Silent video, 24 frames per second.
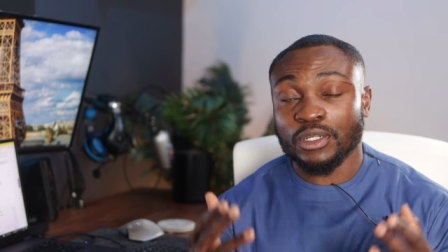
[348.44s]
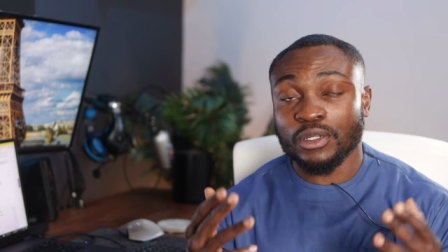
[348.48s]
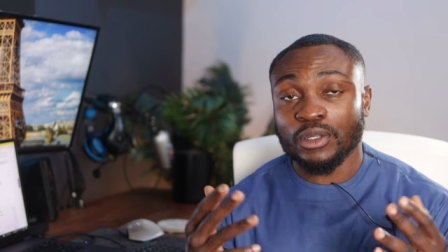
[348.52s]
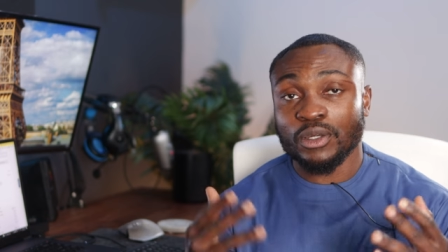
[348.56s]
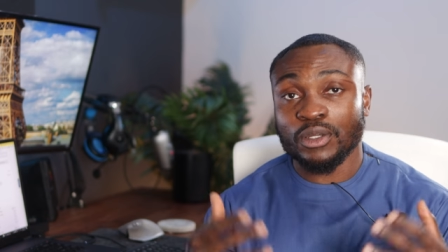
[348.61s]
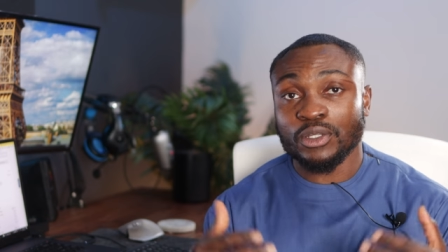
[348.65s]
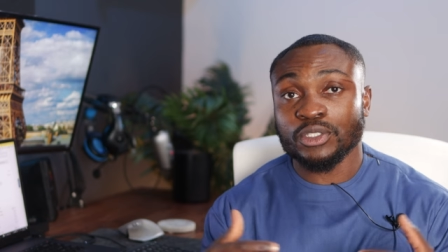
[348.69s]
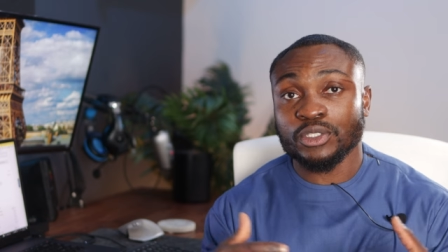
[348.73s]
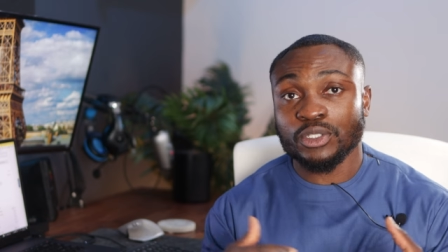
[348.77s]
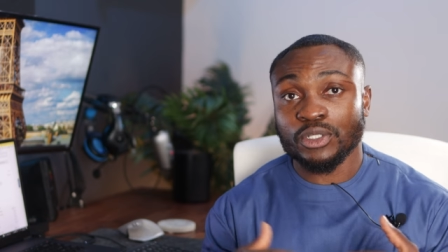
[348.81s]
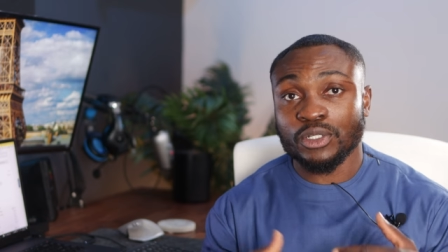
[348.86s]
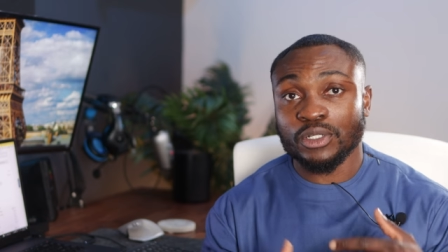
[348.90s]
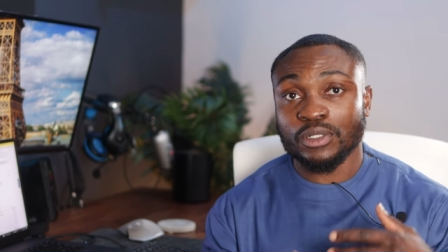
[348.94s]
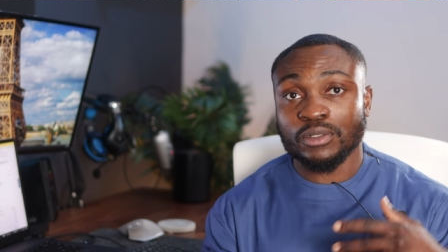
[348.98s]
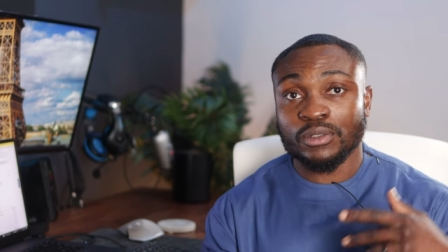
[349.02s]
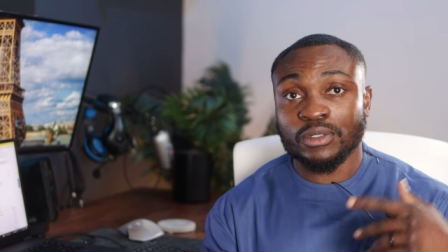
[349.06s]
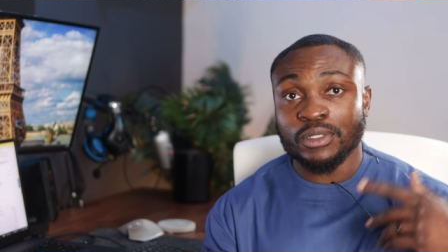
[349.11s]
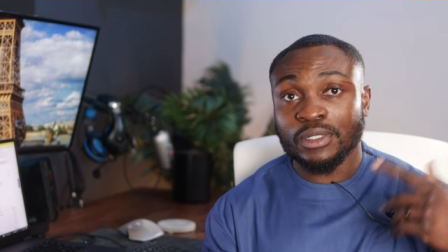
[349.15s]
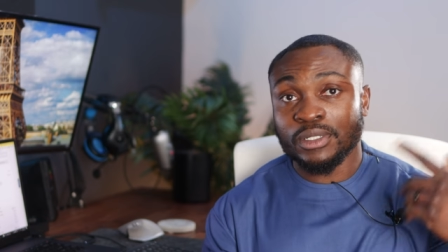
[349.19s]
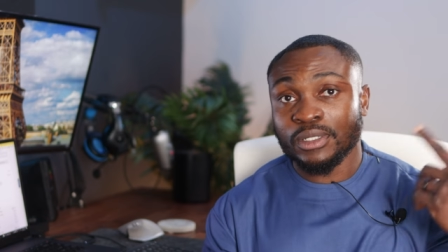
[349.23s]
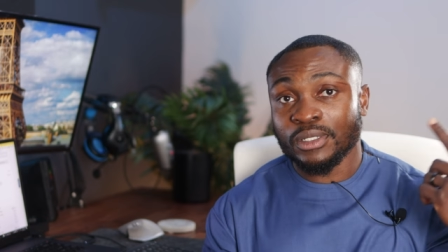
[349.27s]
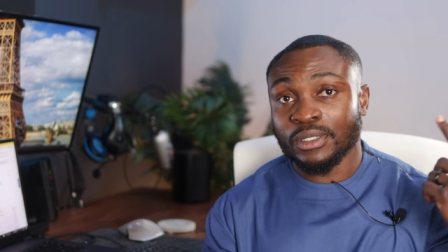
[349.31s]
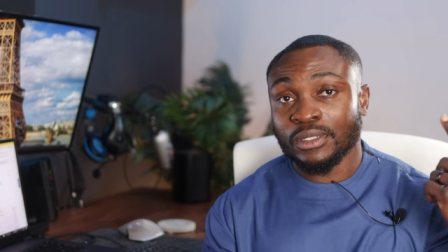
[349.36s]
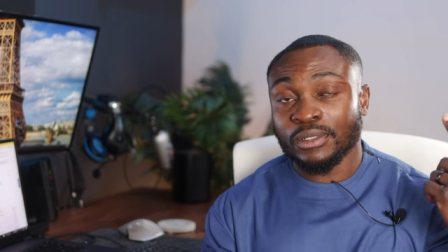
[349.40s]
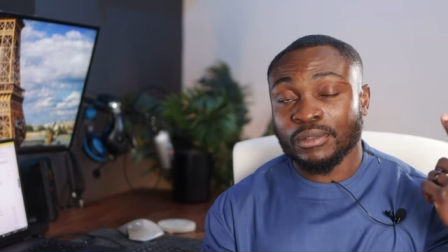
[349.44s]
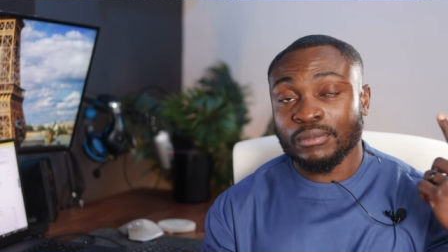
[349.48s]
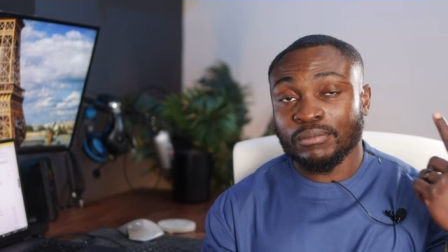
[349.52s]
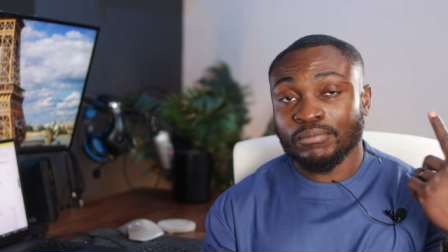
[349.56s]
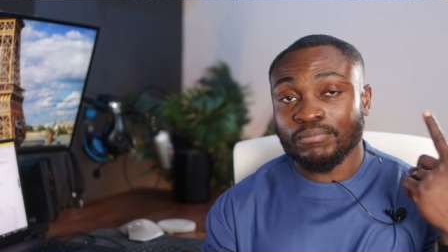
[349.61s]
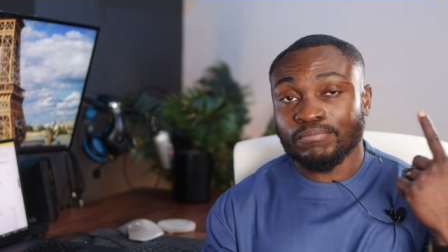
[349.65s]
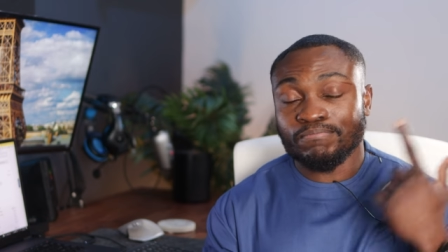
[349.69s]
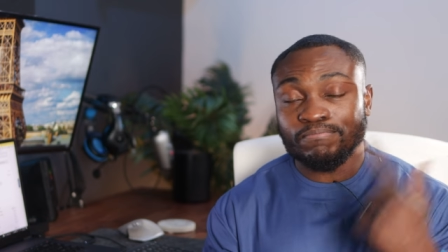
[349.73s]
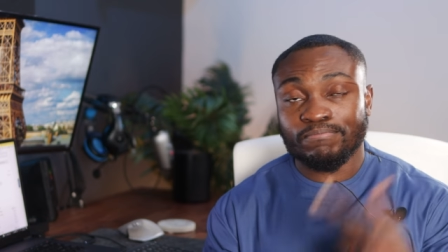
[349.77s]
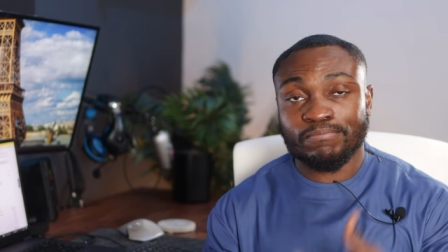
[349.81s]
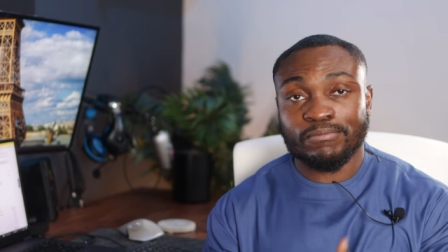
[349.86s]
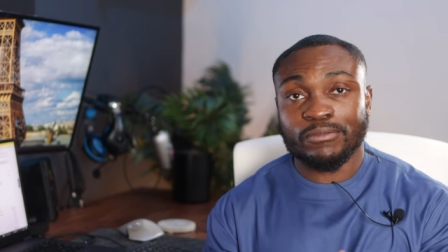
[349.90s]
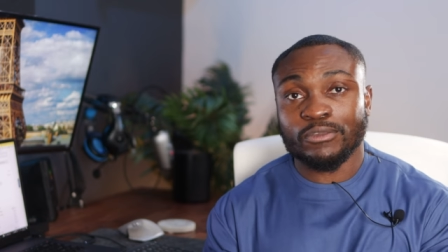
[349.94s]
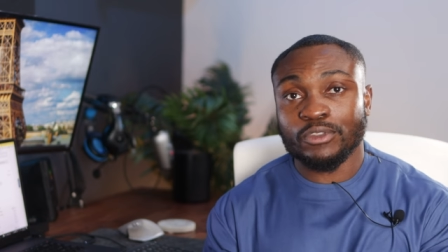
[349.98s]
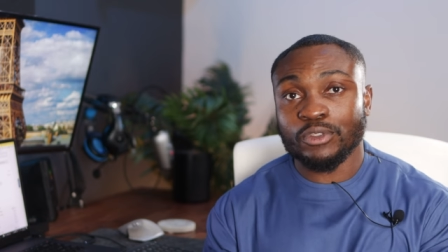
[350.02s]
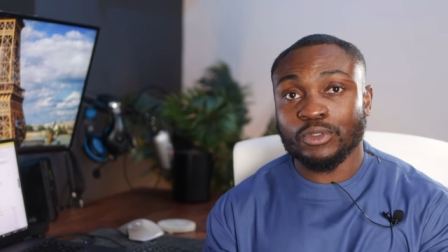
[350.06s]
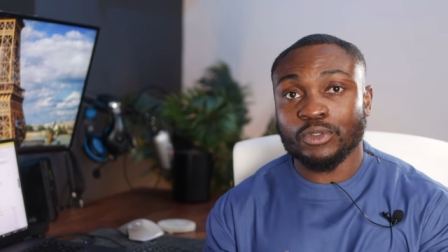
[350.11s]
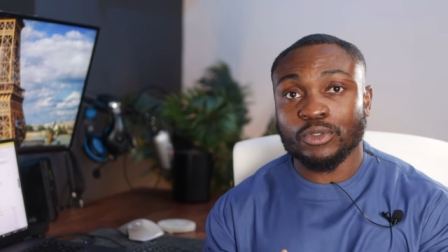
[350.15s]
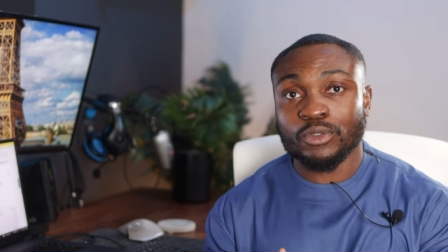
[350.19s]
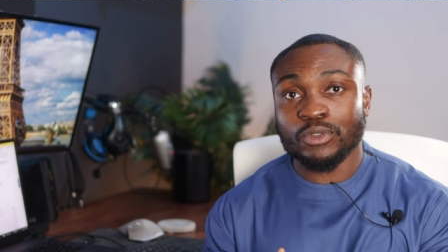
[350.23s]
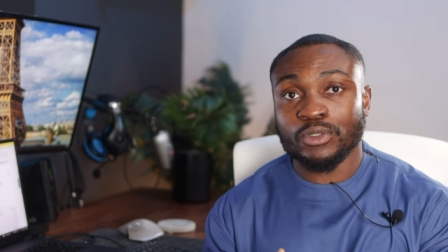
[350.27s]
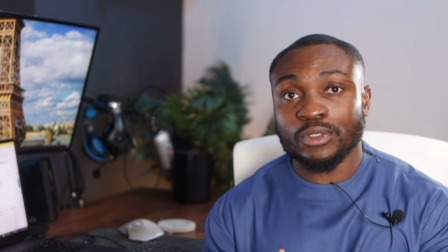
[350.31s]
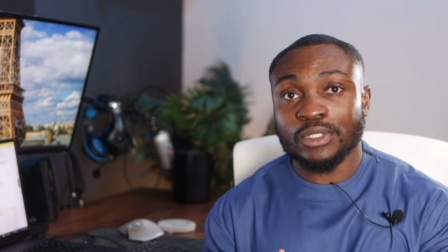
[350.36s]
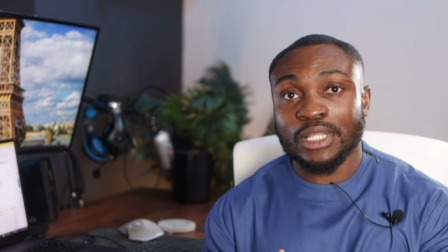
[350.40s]
and also
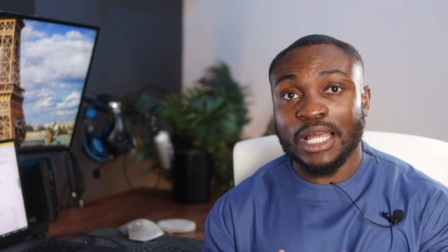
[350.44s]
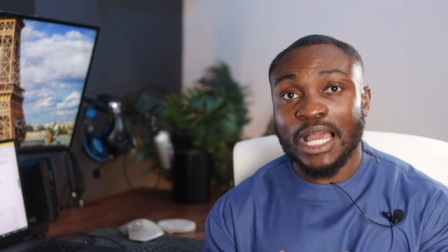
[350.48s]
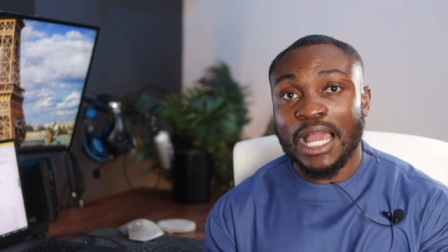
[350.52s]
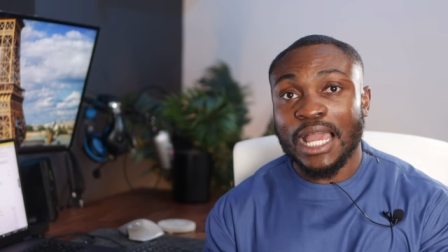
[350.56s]
Google